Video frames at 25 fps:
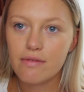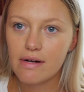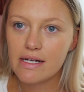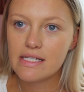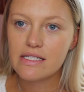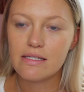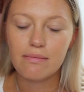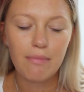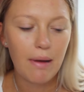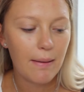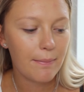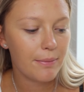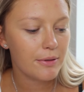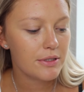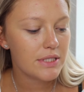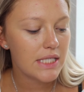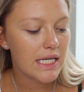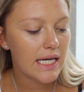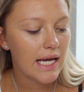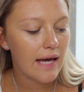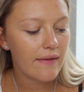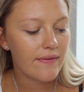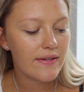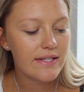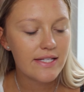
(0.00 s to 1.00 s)
the rest of my
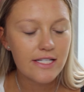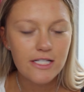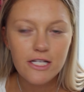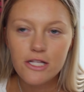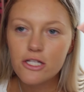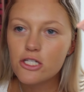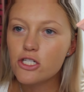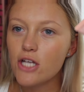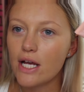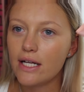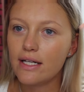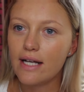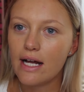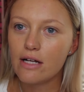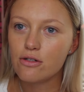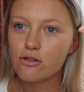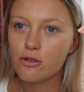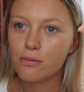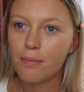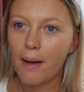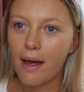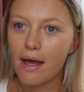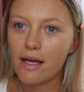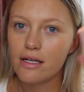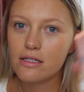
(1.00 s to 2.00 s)
body, and this is in the shade
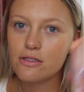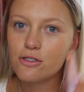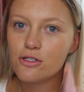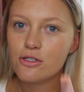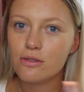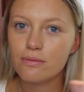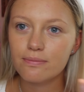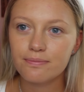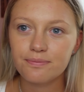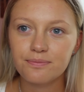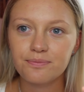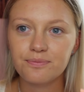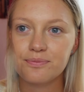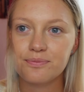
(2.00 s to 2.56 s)
Natural Beige.